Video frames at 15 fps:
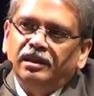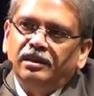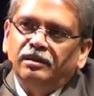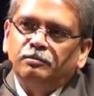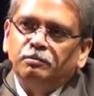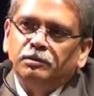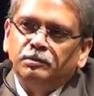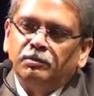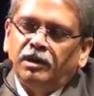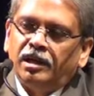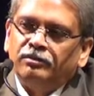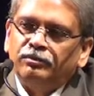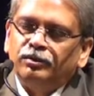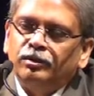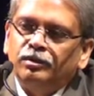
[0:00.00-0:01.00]
the
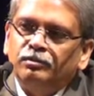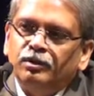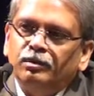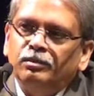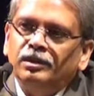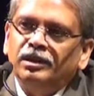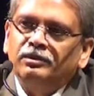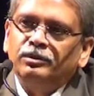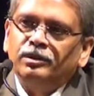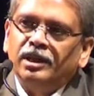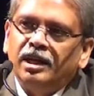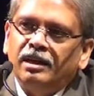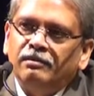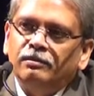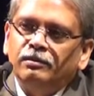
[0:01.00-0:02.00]
smartphone probably would
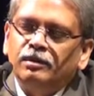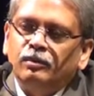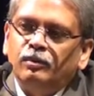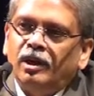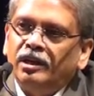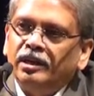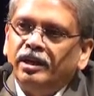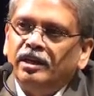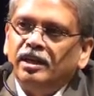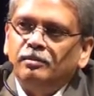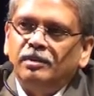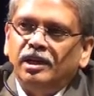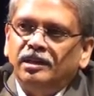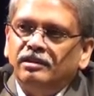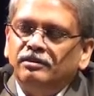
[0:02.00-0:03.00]
have 1
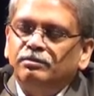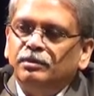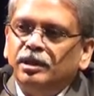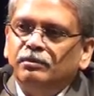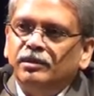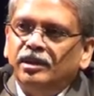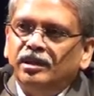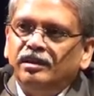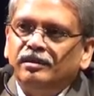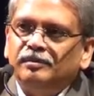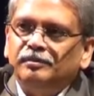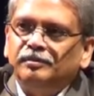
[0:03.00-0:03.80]
gigabyte of memory